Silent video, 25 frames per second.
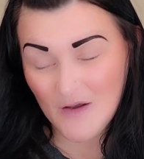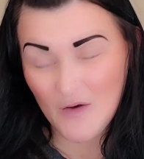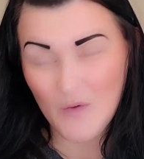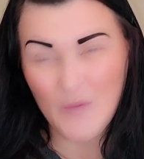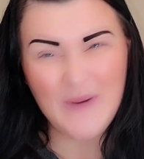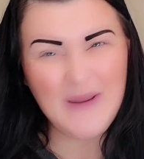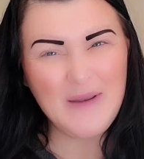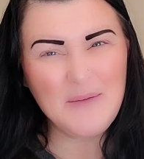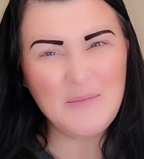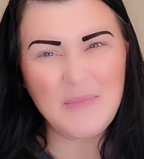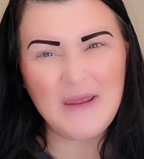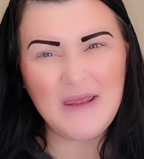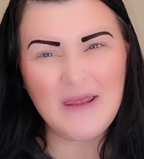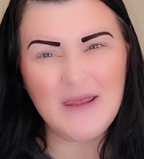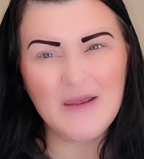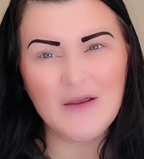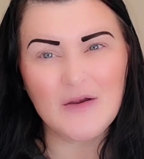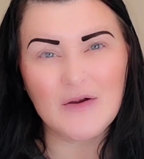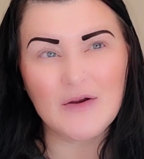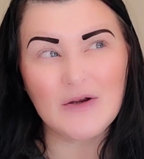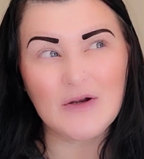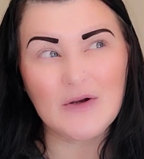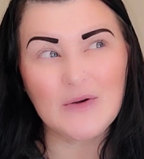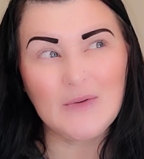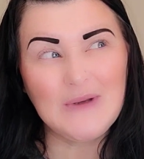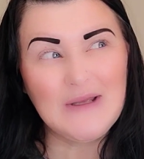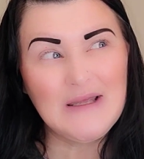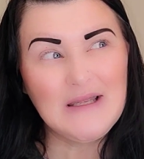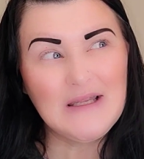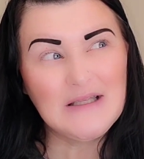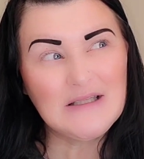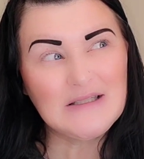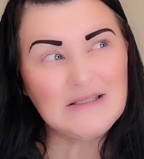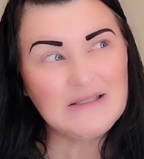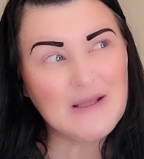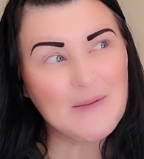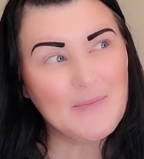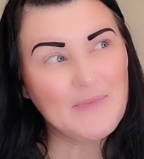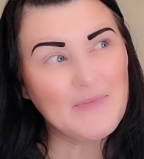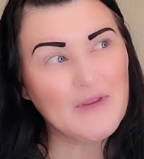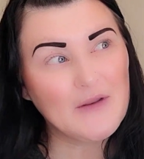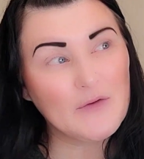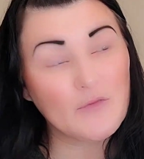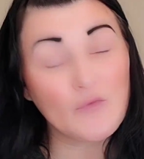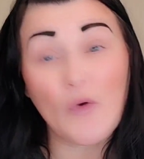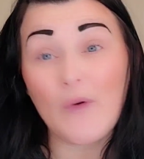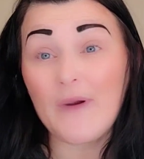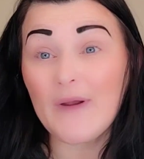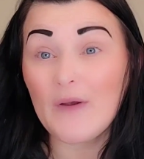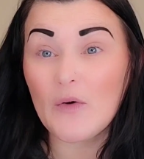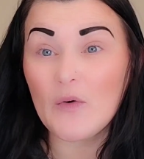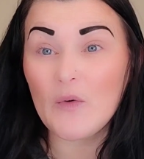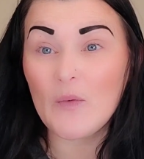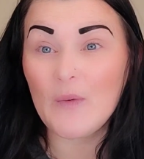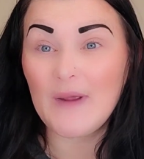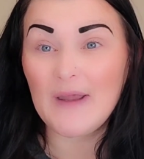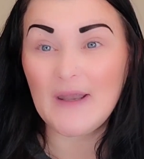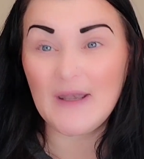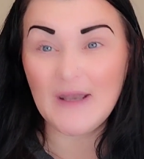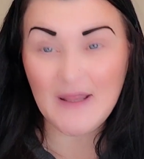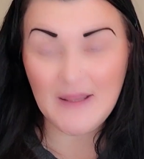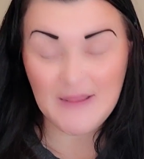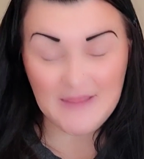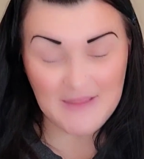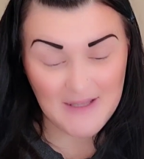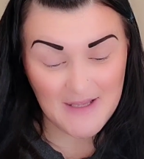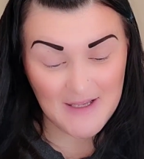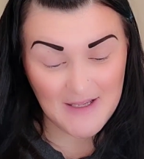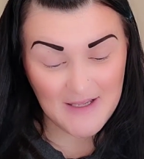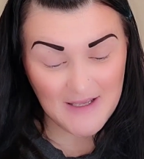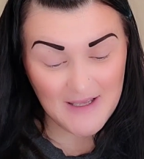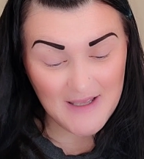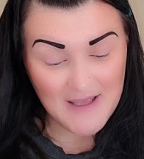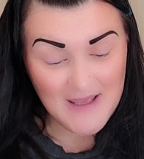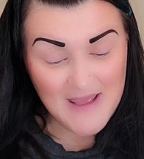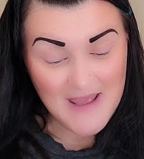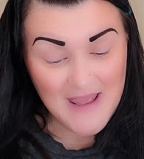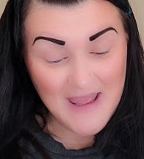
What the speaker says: Bee or Queen something. Royal Queen, I think.